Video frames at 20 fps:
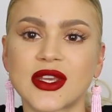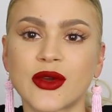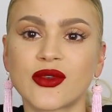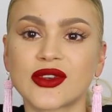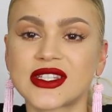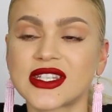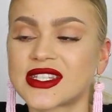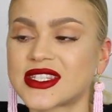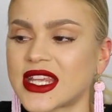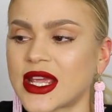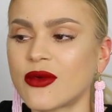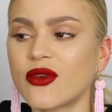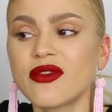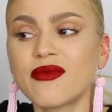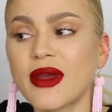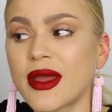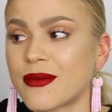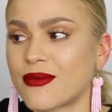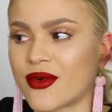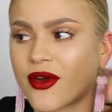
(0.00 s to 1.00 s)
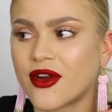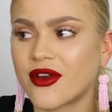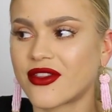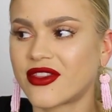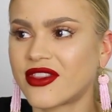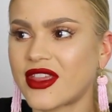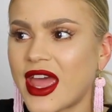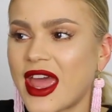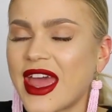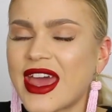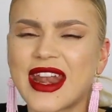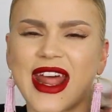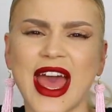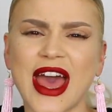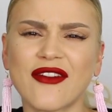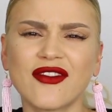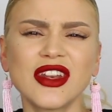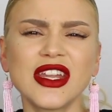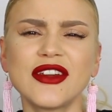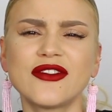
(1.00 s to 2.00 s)
It was the same with my birthday, and I
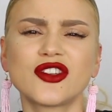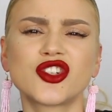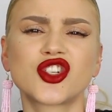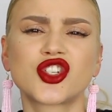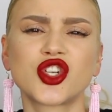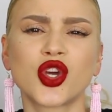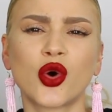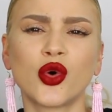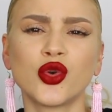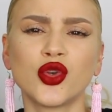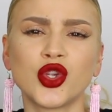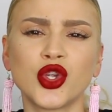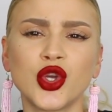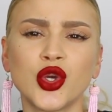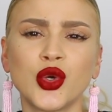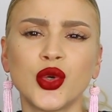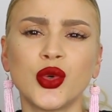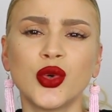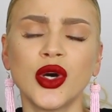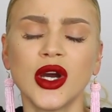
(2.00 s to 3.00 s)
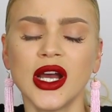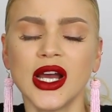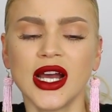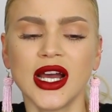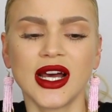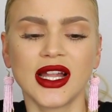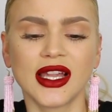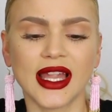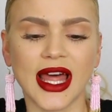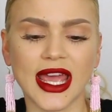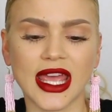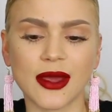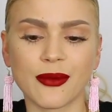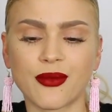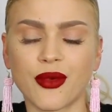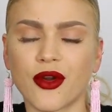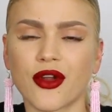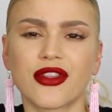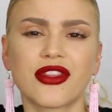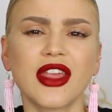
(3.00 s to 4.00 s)
haven't even shown you like a
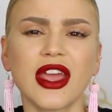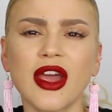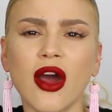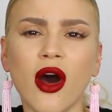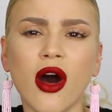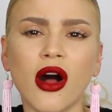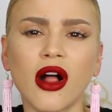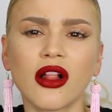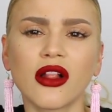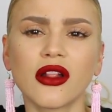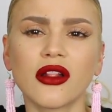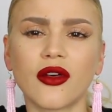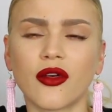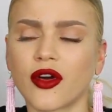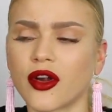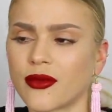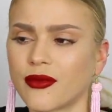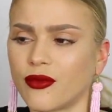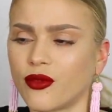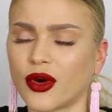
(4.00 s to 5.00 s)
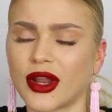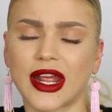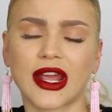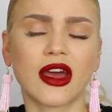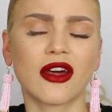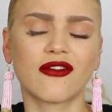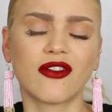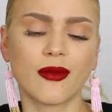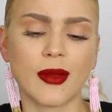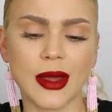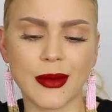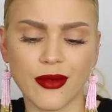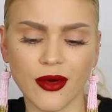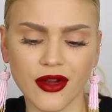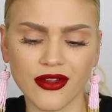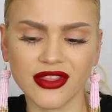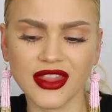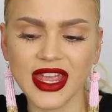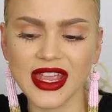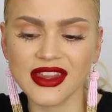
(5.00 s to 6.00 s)
birthday haul or what I got for my
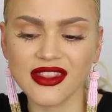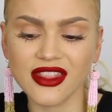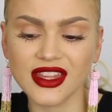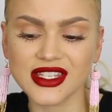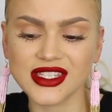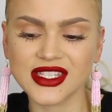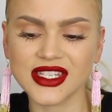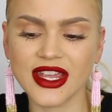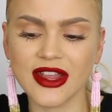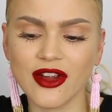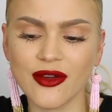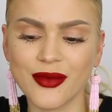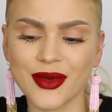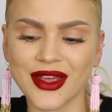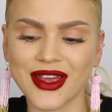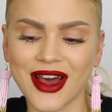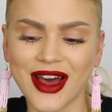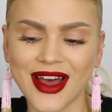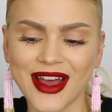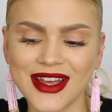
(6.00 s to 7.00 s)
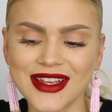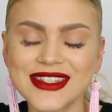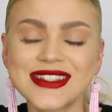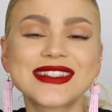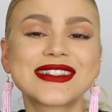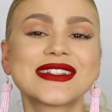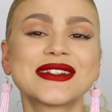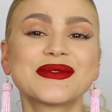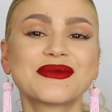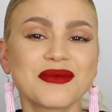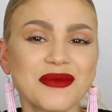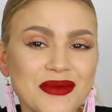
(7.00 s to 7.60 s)
birthday this year, because